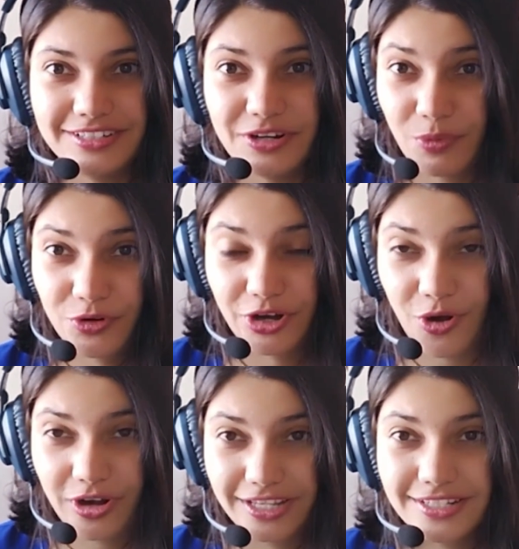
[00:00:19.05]
remote
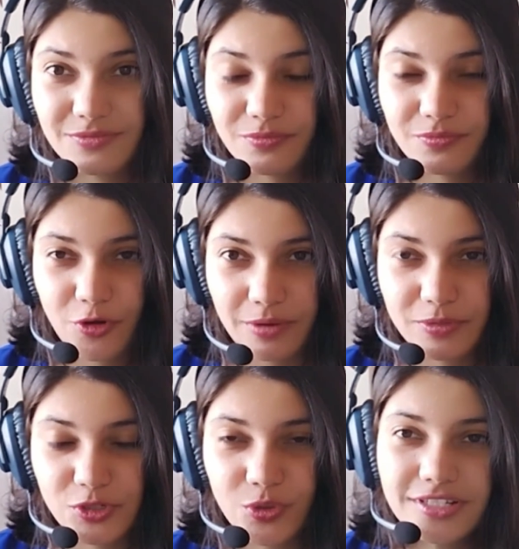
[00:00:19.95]
recordings for
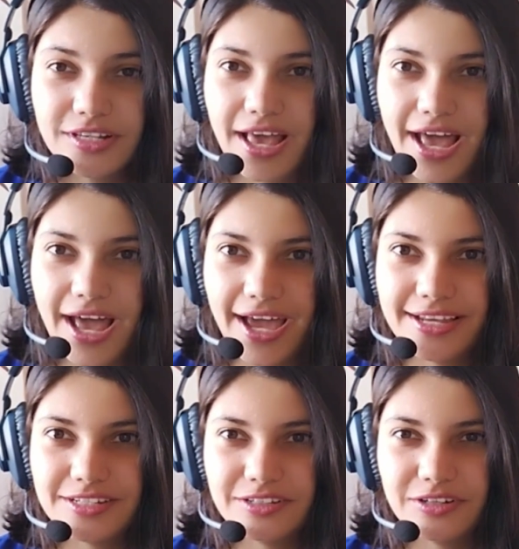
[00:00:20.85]
episodes
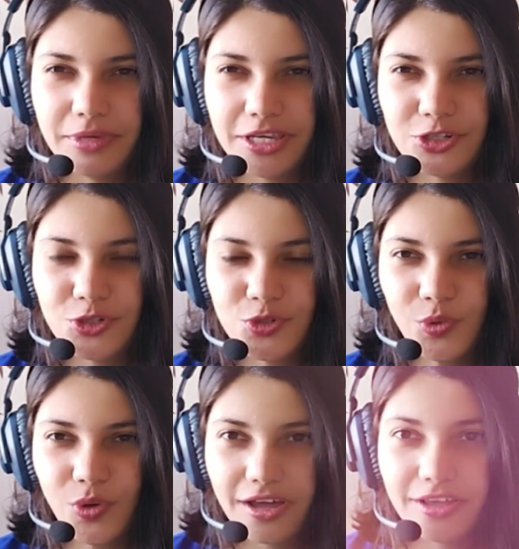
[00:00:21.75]
and make it
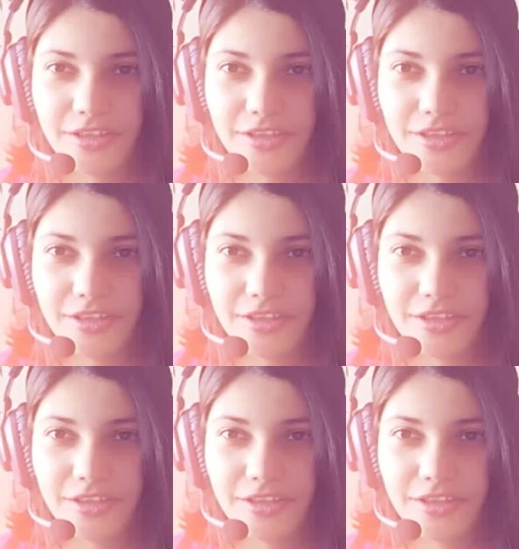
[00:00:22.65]
into our